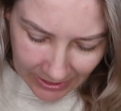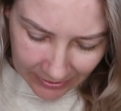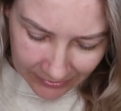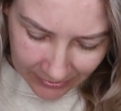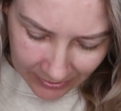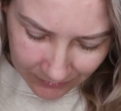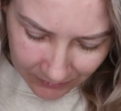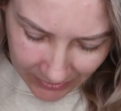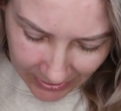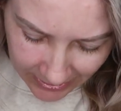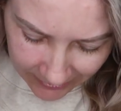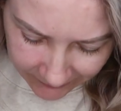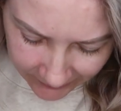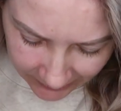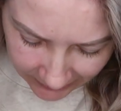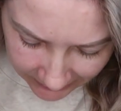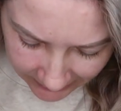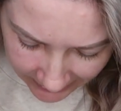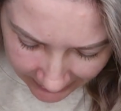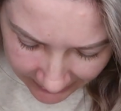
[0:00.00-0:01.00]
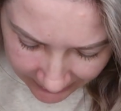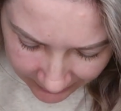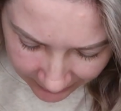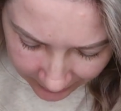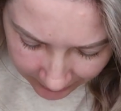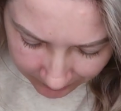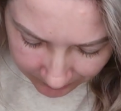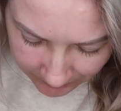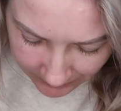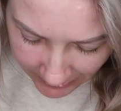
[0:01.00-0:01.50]
And then we have a
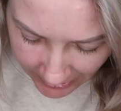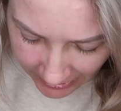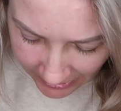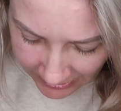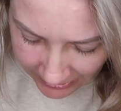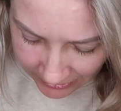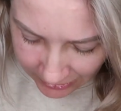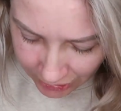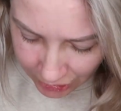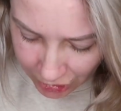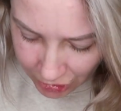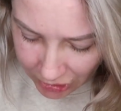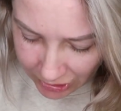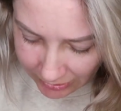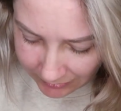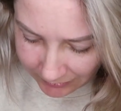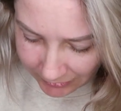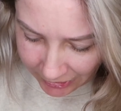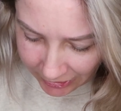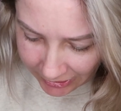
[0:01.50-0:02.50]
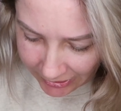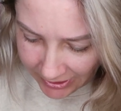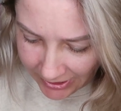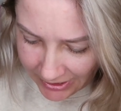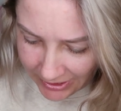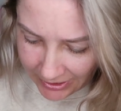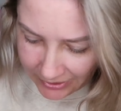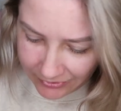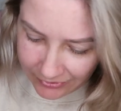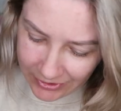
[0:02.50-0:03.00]
lighter pink shimmer
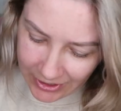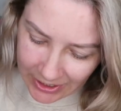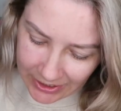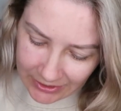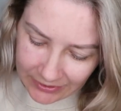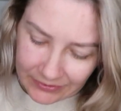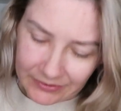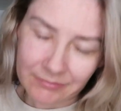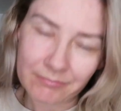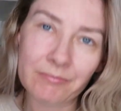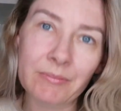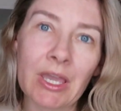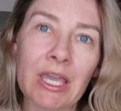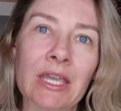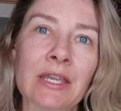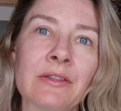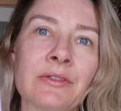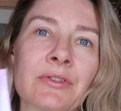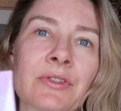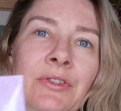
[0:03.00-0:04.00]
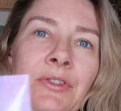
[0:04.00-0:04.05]
that is Main